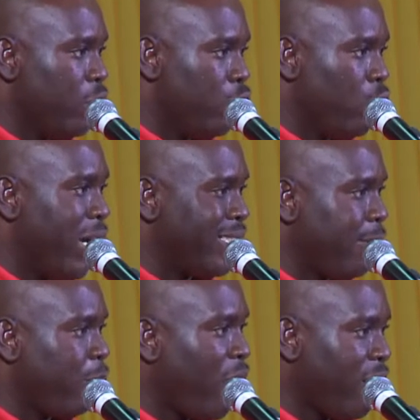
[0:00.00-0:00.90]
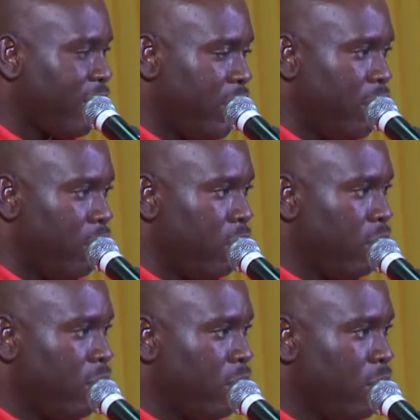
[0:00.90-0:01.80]
do as a party
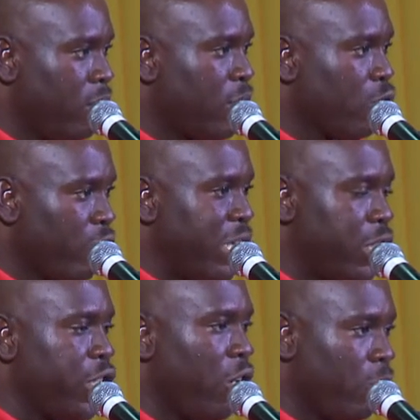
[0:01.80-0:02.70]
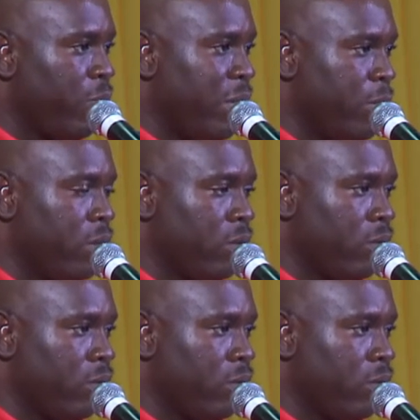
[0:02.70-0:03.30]
to reach young people.